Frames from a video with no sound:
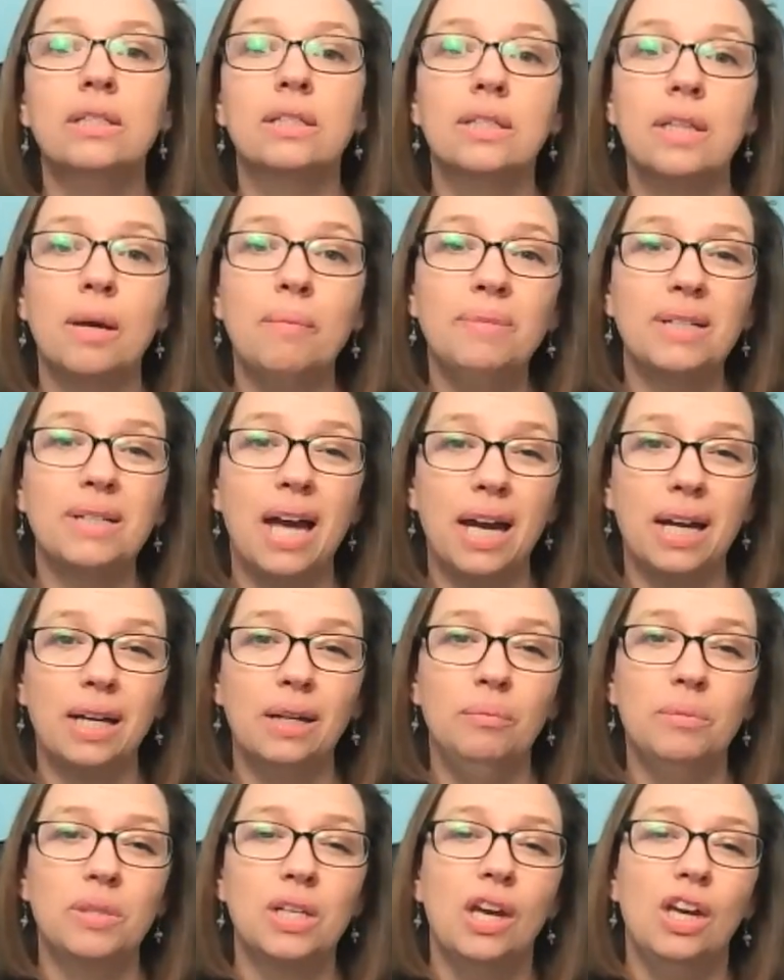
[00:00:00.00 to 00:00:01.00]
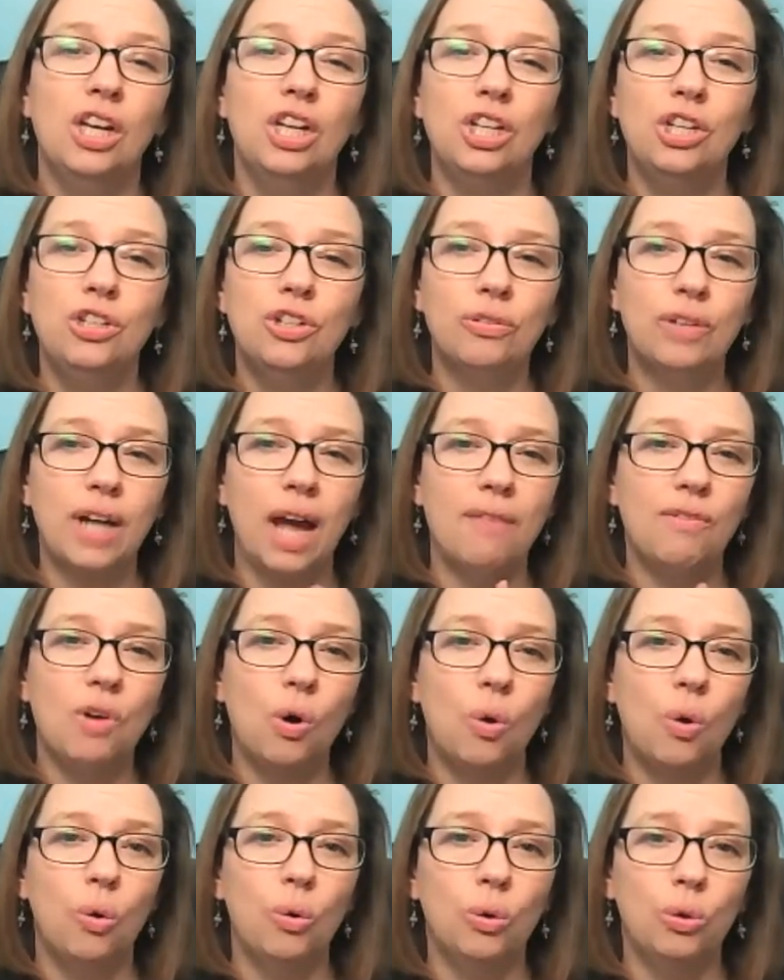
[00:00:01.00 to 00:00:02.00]
sometimes you don't have a
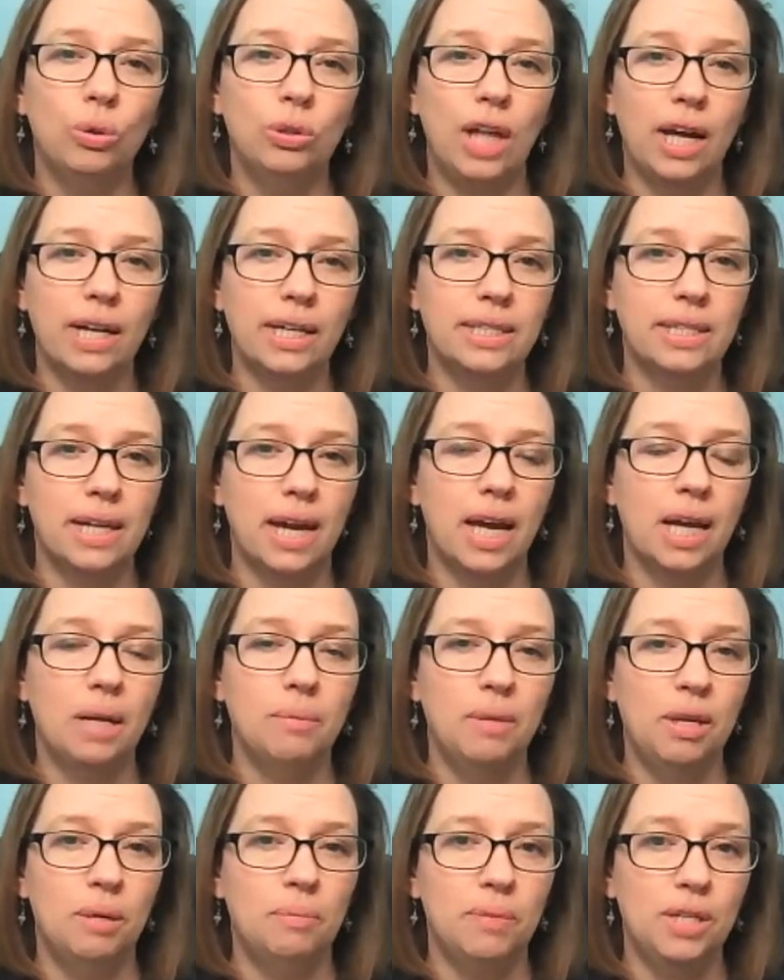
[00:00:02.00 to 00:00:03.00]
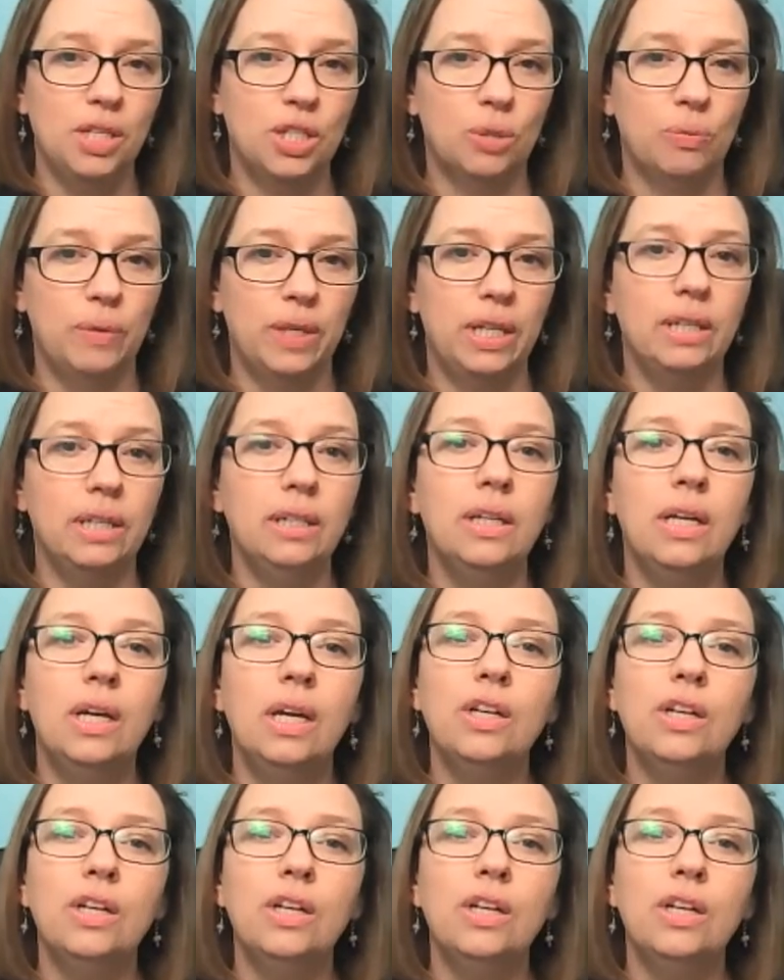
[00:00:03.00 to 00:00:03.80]
whole lot of time in between.